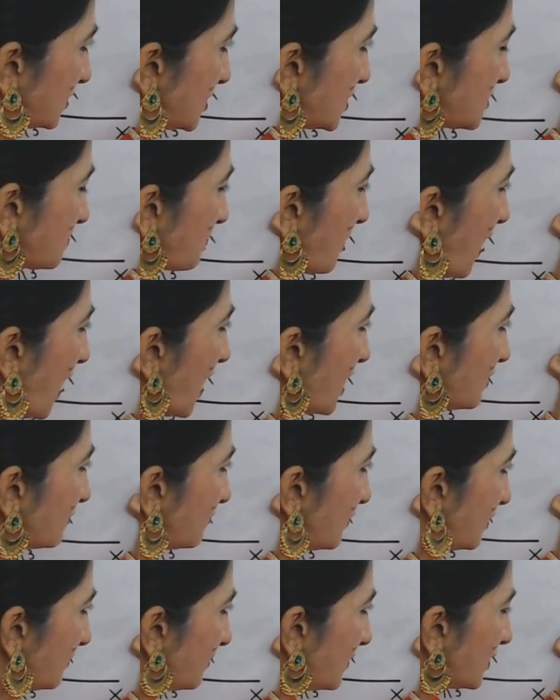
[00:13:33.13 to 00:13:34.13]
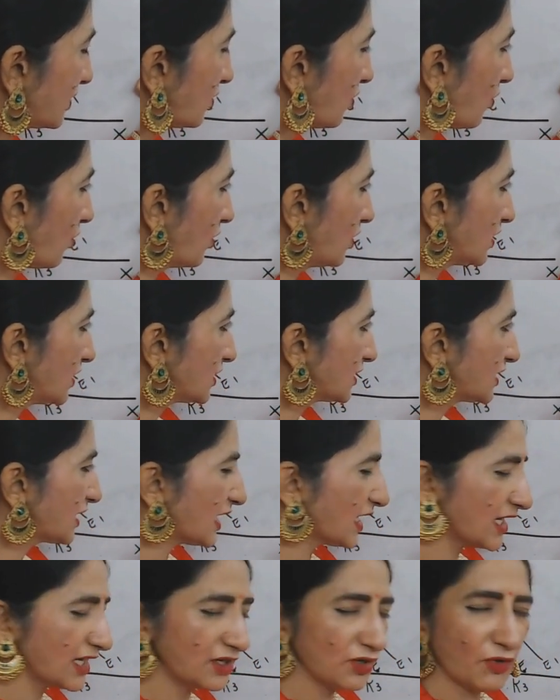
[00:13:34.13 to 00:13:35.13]
this part will be called
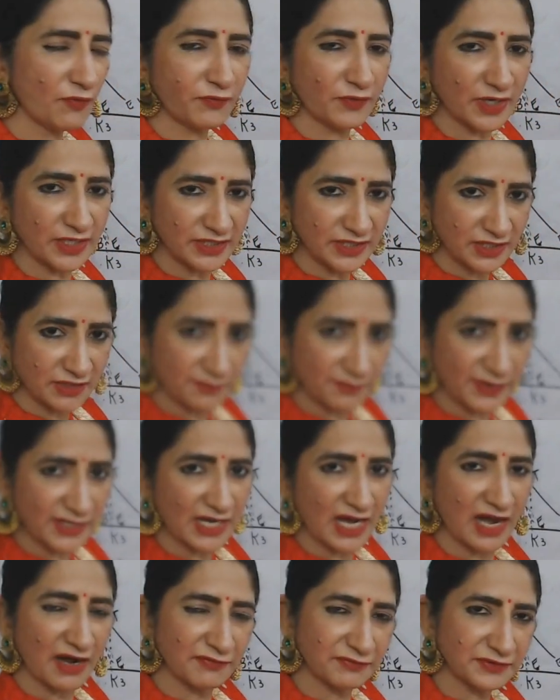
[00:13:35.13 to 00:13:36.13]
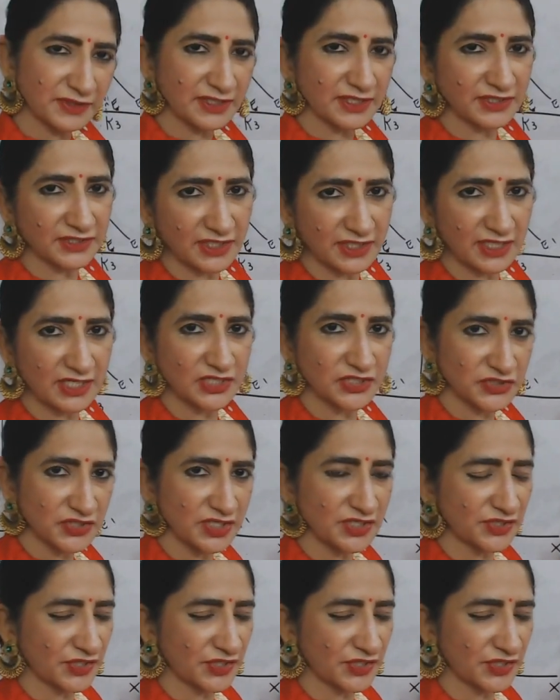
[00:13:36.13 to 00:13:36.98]
gain of country B after international